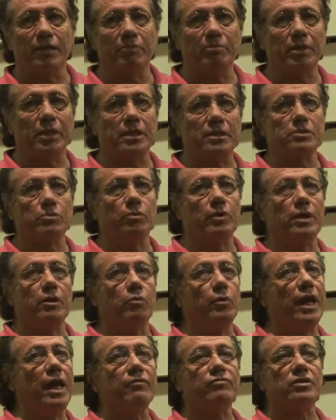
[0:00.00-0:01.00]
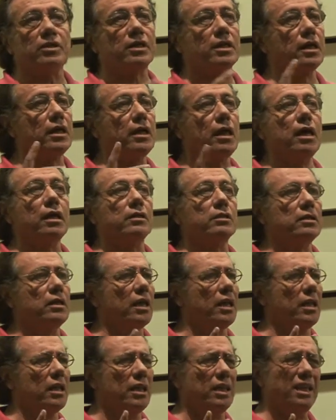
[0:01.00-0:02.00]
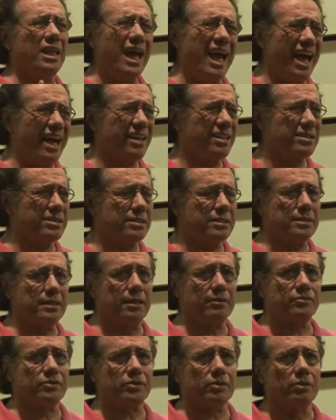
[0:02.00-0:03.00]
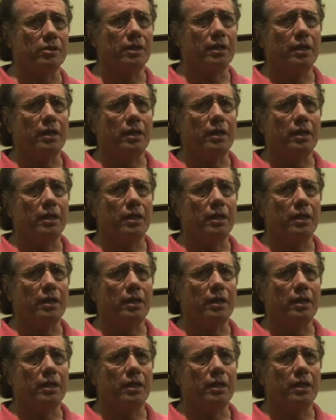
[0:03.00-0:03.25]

Because we, we have to cut out a lot of stuff, so